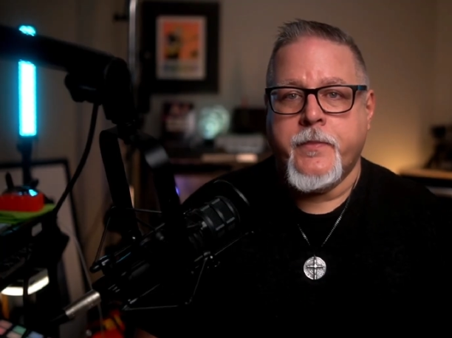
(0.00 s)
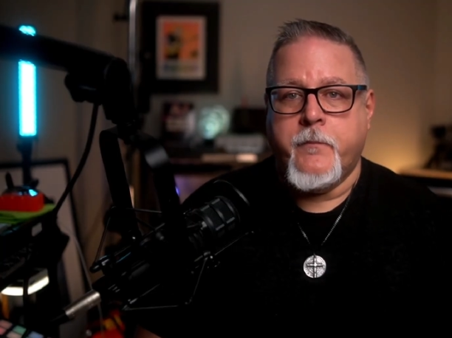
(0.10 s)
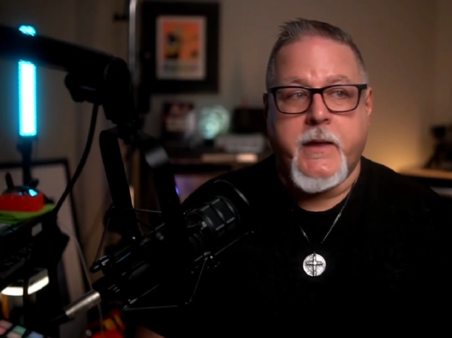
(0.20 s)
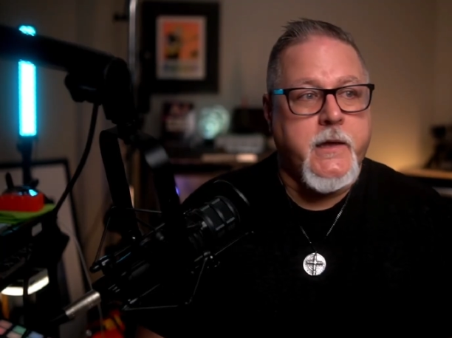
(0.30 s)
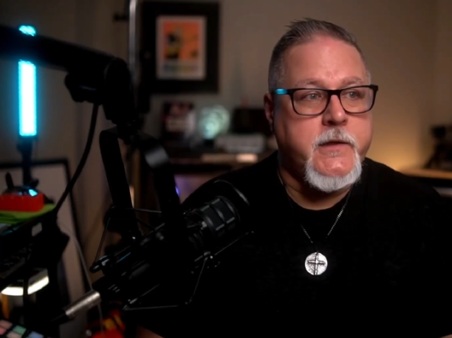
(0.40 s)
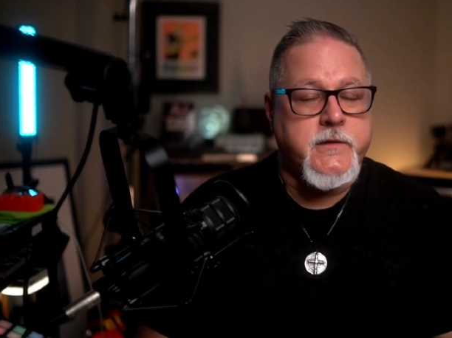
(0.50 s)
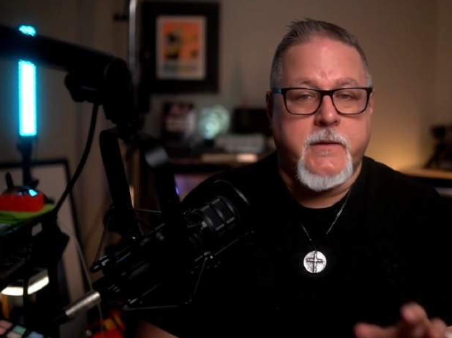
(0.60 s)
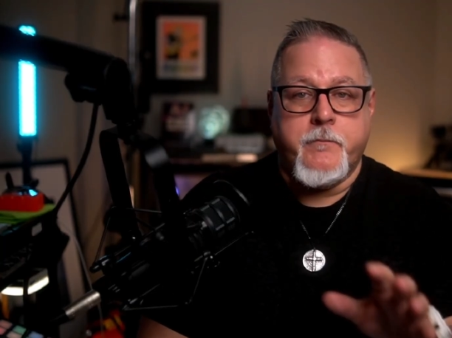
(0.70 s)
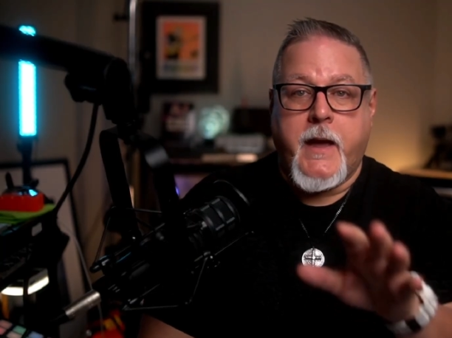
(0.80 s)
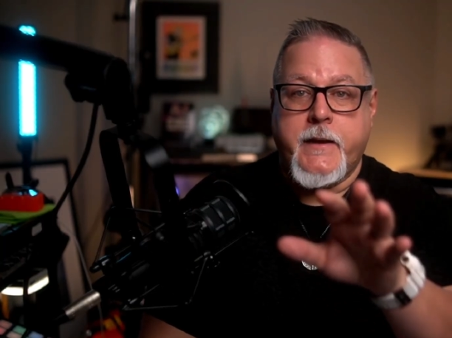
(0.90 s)
because
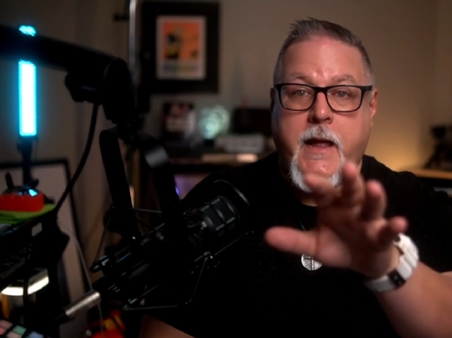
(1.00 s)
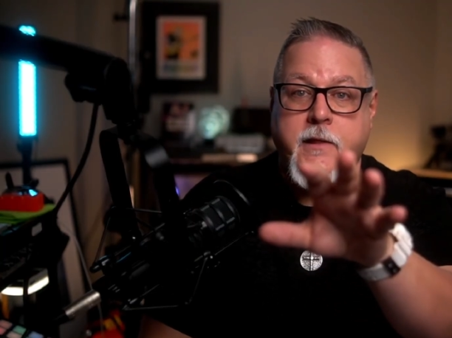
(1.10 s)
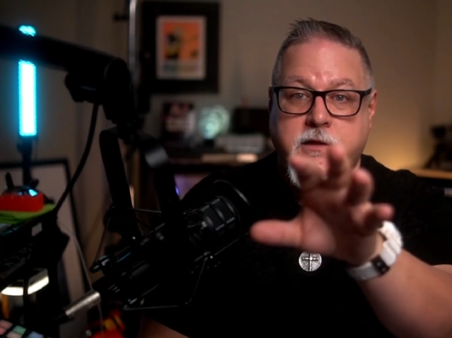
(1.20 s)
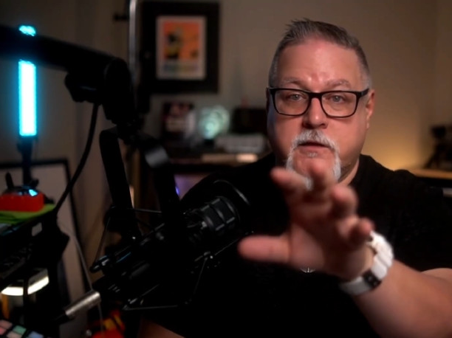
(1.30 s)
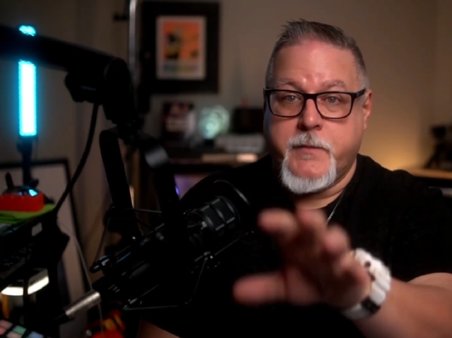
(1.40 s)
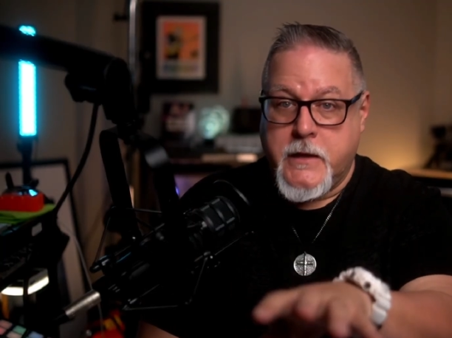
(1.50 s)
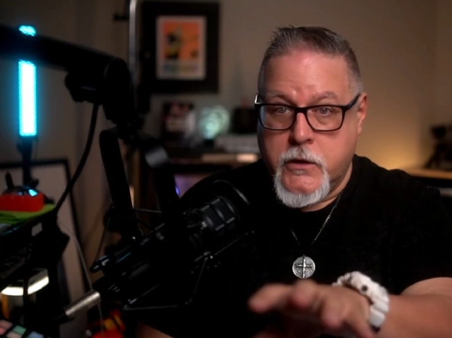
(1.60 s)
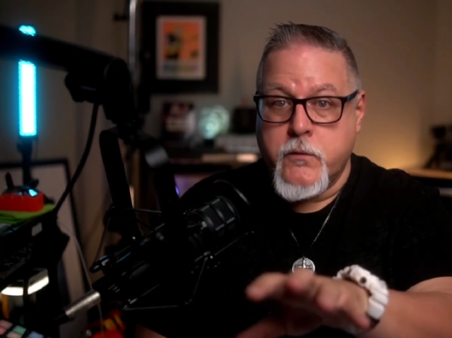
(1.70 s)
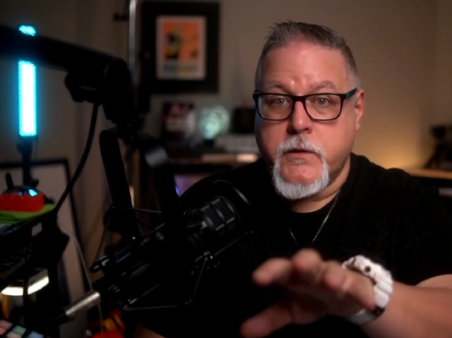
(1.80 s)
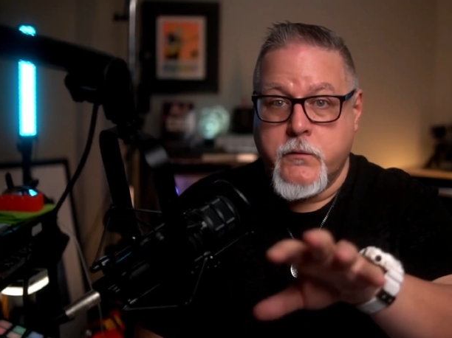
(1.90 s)
it might not just be
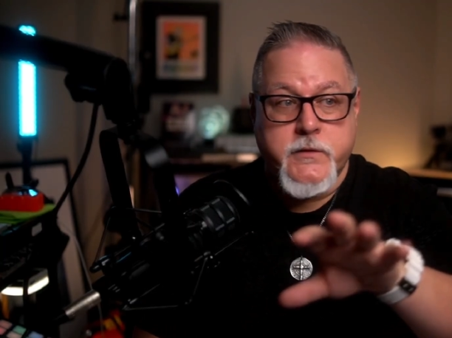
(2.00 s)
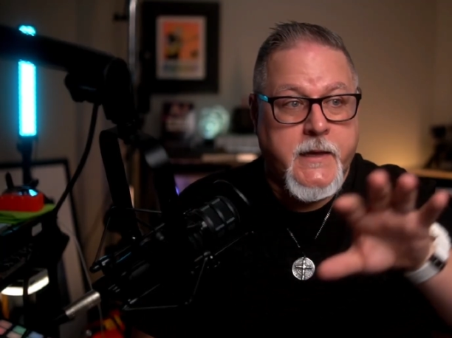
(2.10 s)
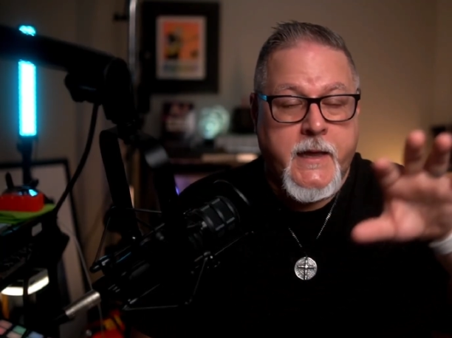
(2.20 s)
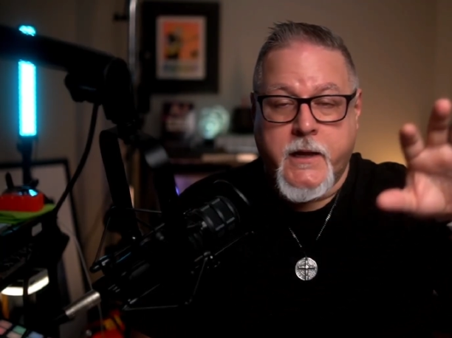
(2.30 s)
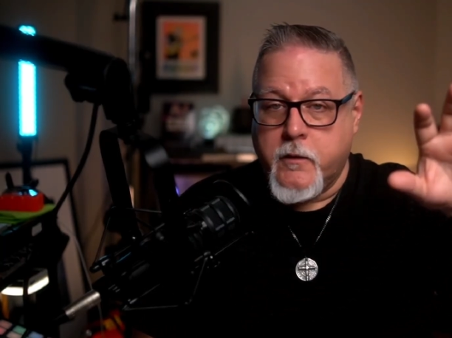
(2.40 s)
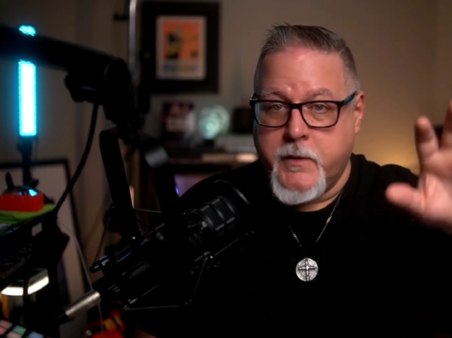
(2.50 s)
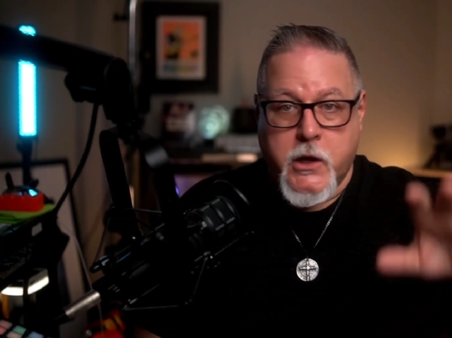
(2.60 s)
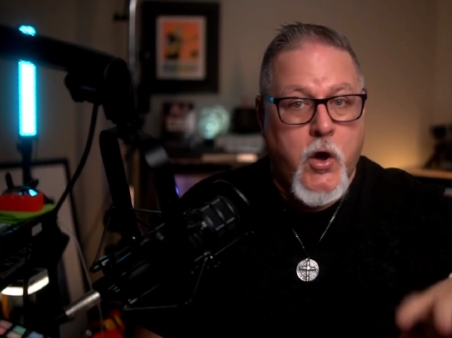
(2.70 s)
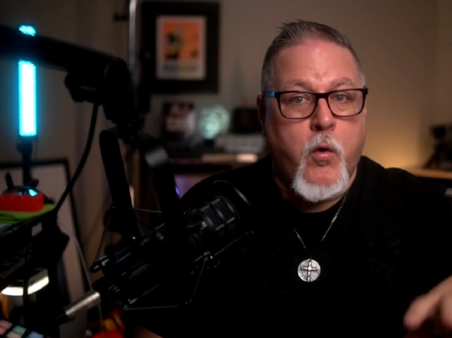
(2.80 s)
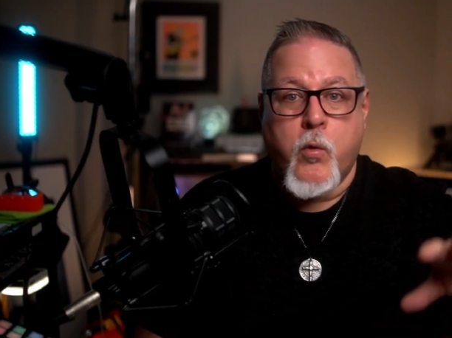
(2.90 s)
you using it. It could be
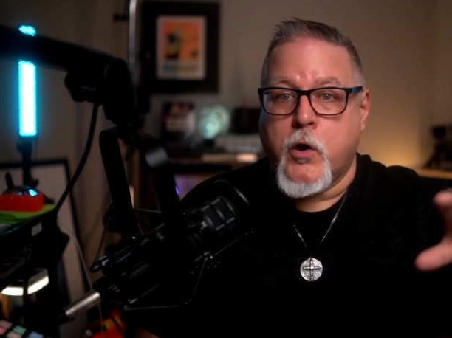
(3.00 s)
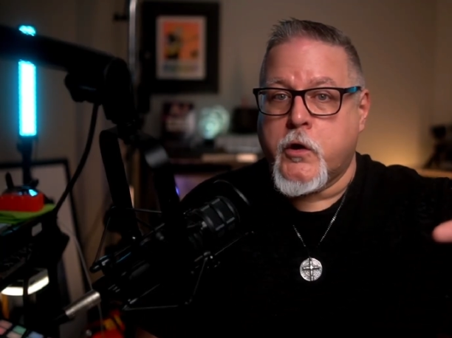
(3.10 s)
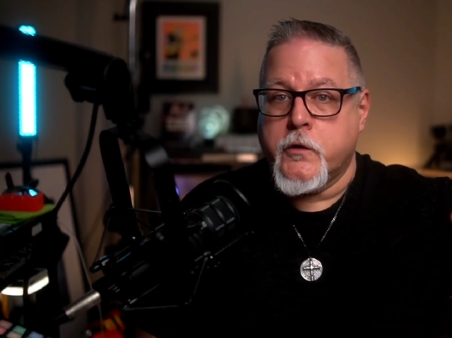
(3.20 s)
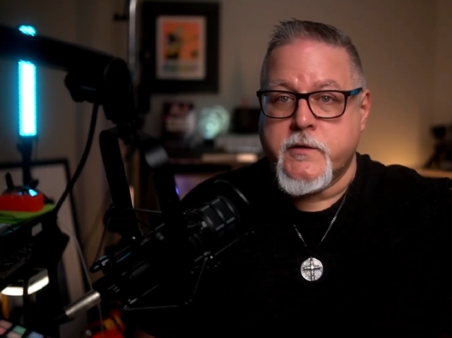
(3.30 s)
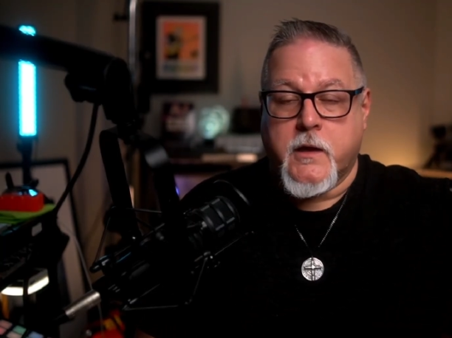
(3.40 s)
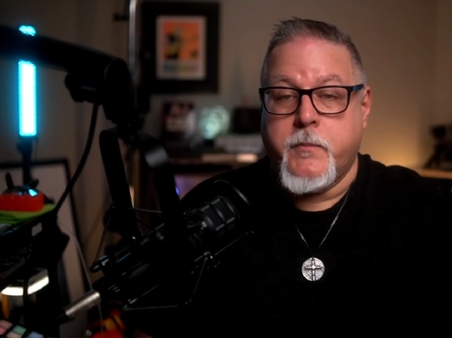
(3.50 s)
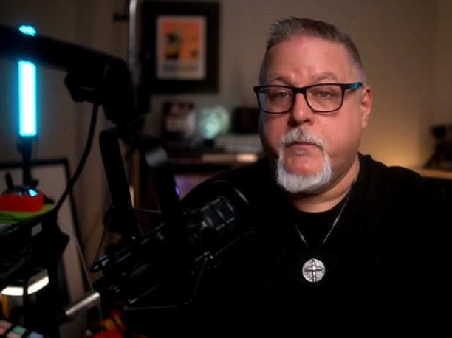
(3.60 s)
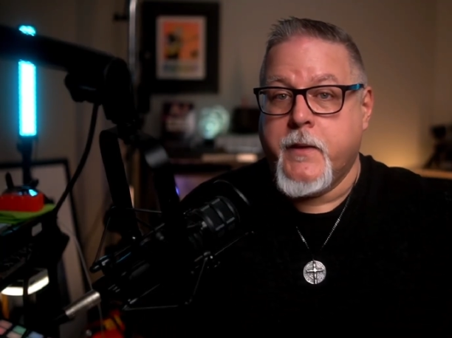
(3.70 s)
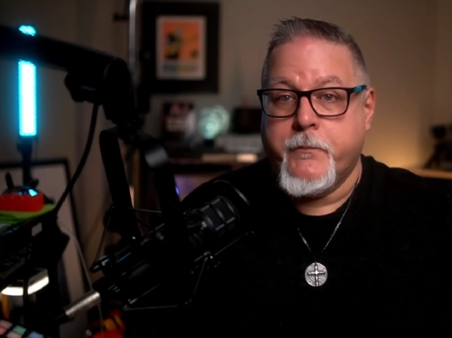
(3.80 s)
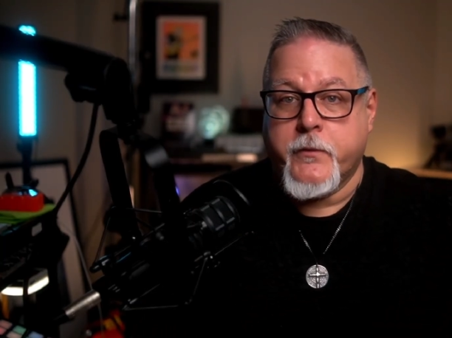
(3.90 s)
coworkers. It could be
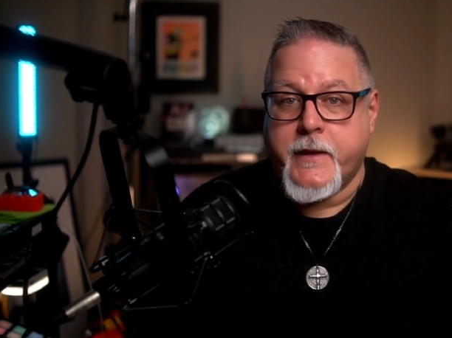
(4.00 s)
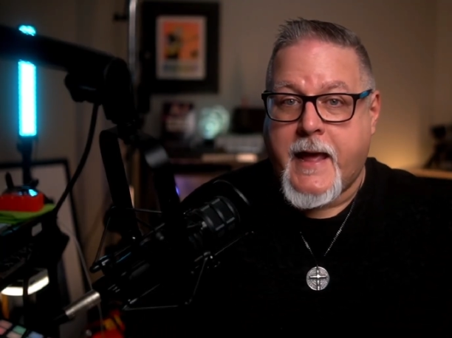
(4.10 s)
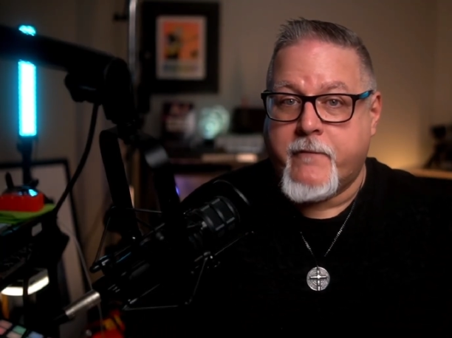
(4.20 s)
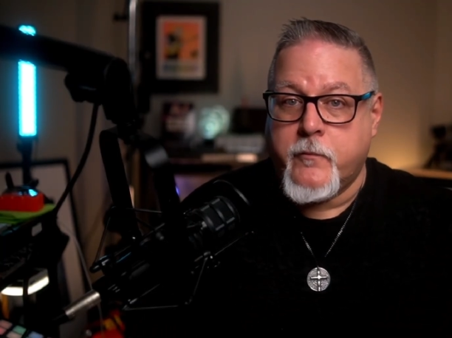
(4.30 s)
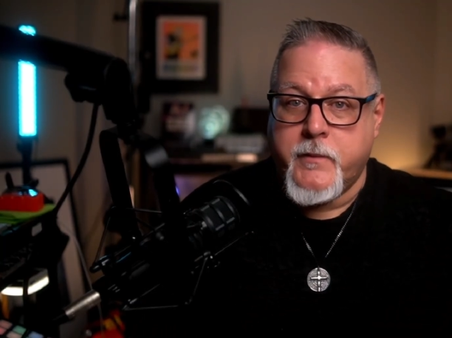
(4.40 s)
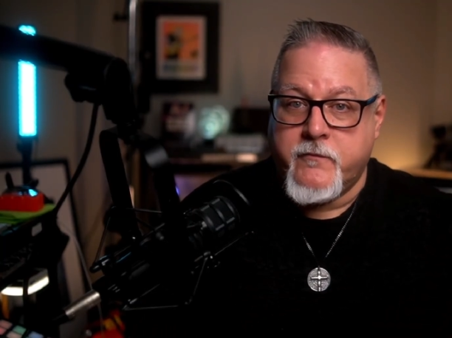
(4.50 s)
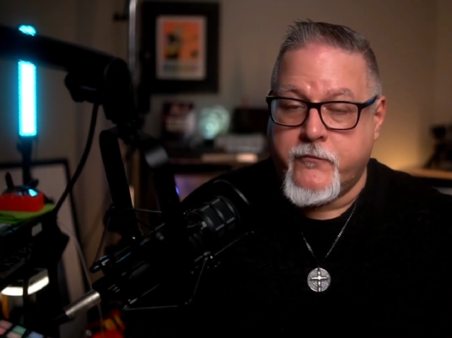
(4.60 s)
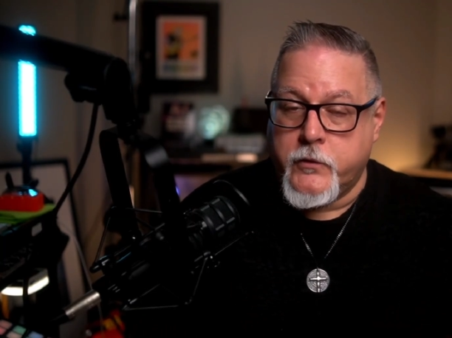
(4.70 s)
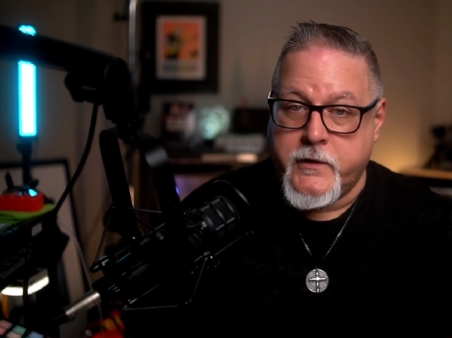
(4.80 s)
people that haven't been fully